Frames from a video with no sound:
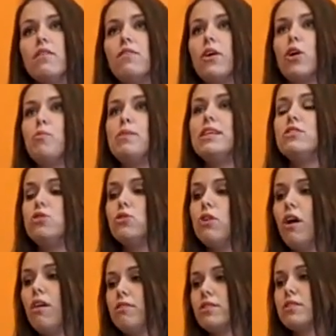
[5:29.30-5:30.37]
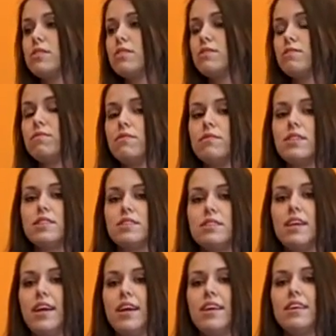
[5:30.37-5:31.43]
there could be two golfers. Let's
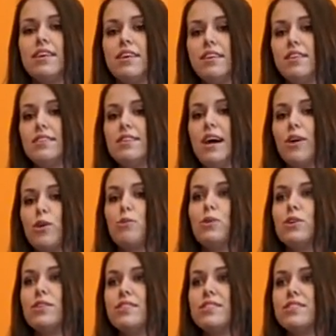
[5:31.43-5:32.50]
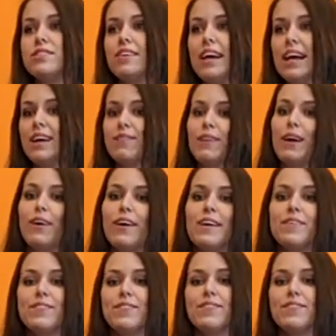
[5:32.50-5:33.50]
say Tiger Woods and Larry.